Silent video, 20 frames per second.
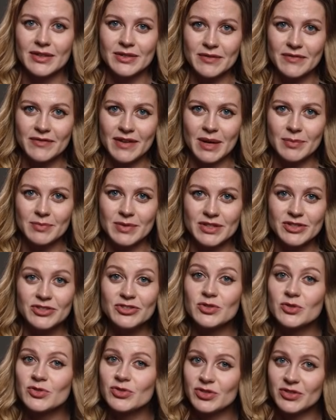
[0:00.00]
the family's
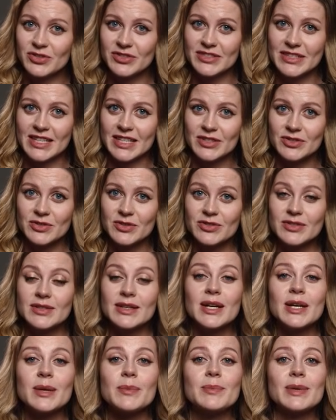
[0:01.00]
social status,
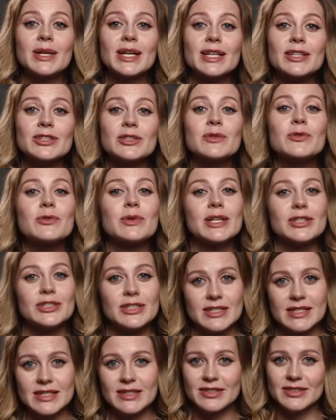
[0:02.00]
place of
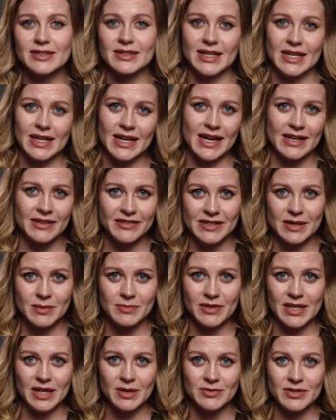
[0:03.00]
residence, and
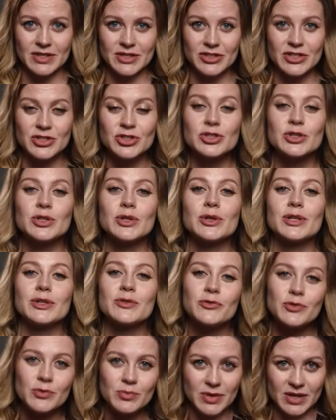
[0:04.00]
sometimes additional
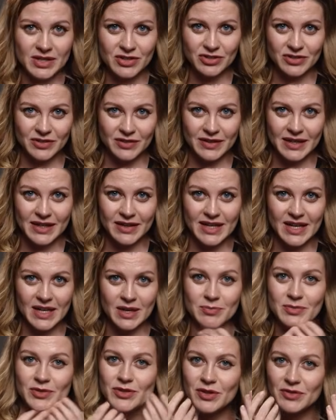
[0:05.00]
information that
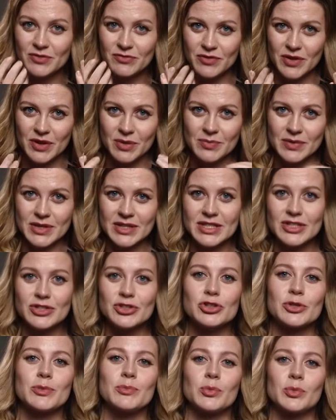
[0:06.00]
helps confirm
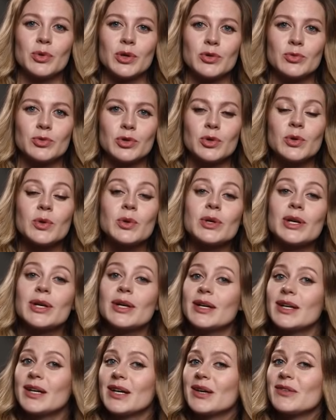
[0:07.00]
kinship were
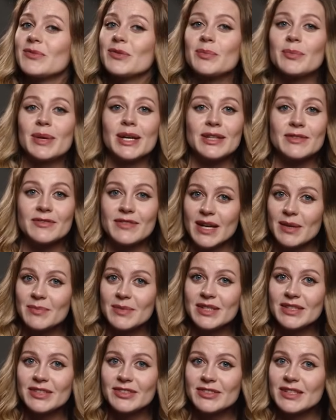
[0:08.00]
recorded. For many
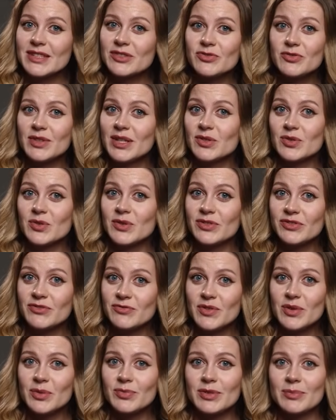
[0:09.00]
families, such records
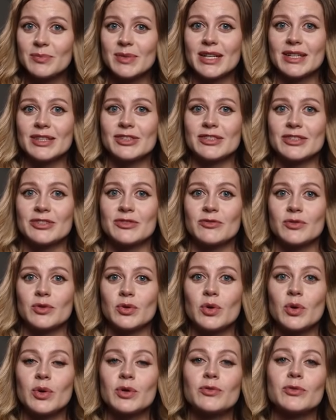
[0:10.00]
form the basis for
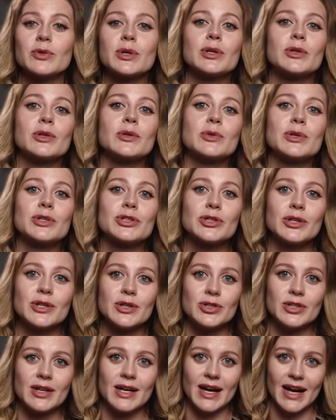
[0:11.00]
all further
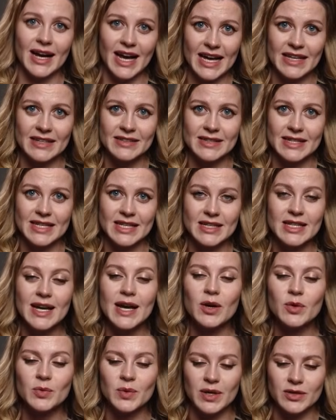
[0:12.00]
research, as they
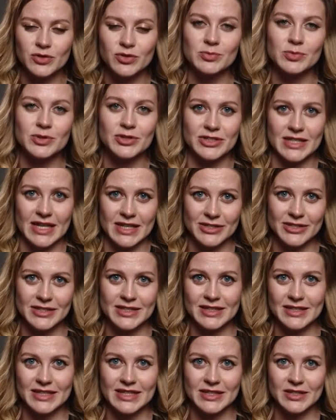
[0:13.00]
allow one to
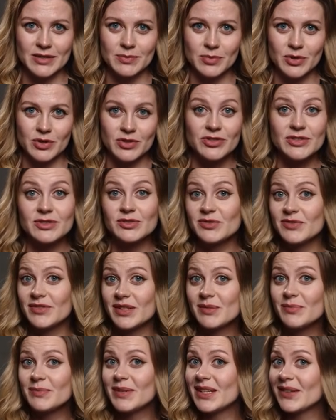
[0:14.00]
precisely link a person to
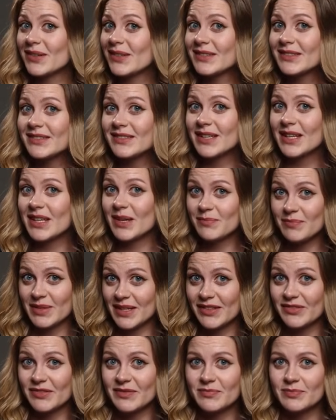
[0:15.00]
their parents,
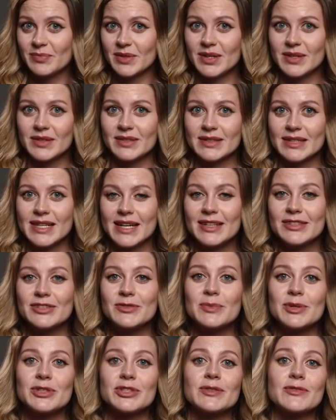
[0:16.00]
place of birth, and
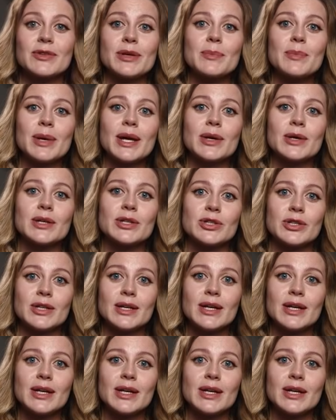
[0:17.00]
specific parish.